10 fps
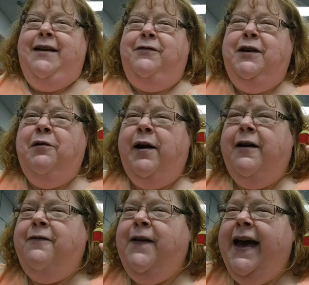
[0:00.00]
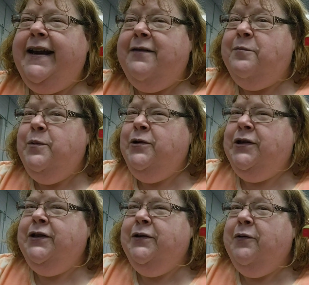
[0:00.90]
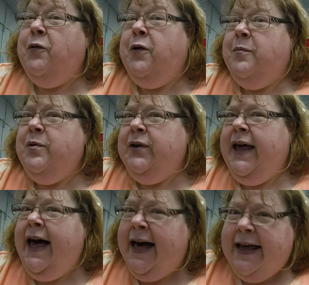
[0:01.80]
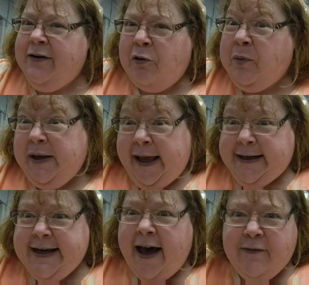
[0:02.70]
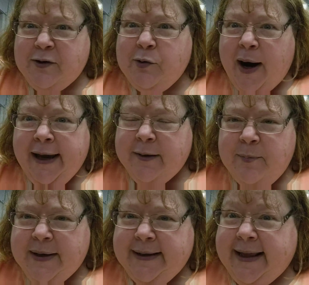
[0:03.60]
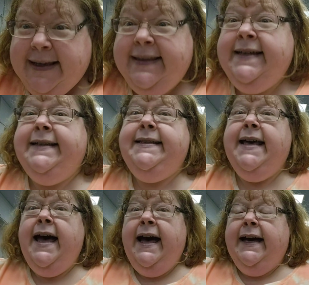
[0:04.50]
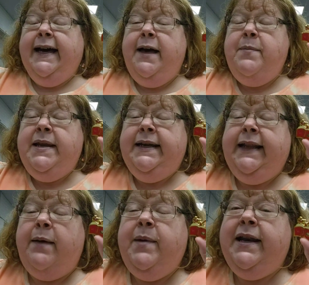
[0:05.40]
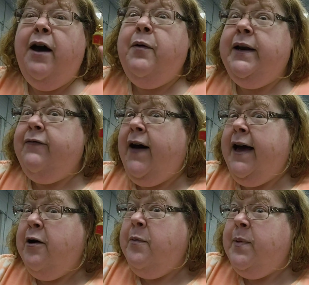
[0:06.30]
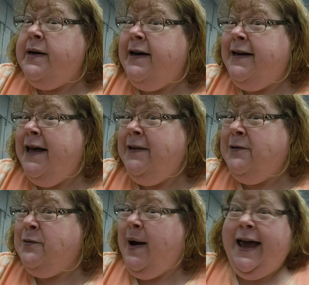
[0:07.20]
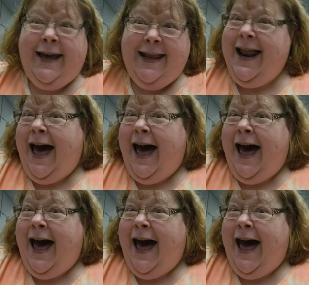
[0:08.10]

if you are a fan of Mushu or Mulan or would like to have a dragon pin like this, come in and let me know. And if I open another dragon,